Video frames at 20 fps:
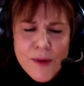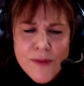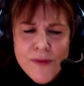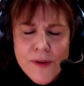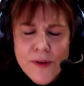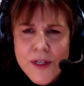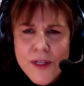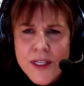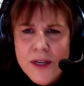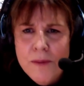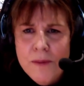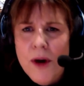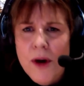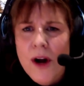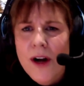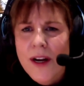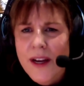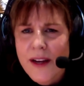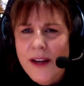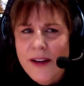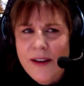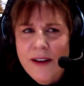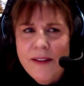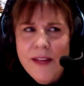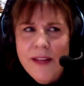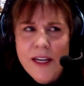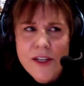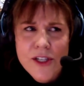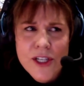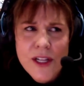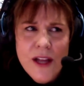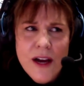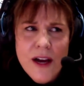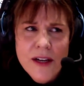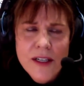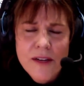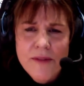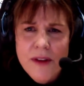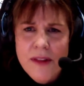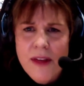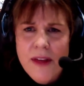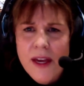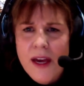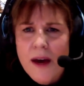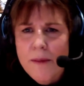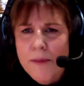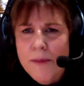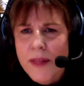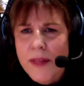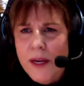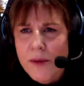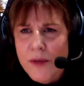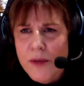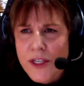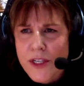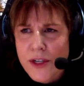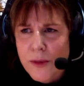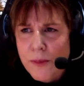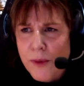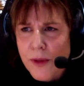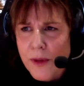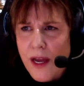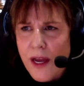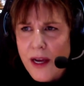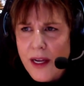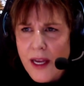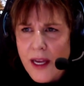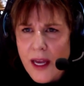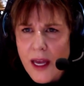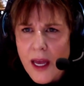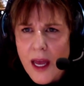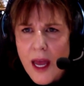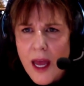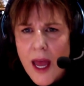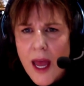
were first to market and they just locked everything up and they were super lucky."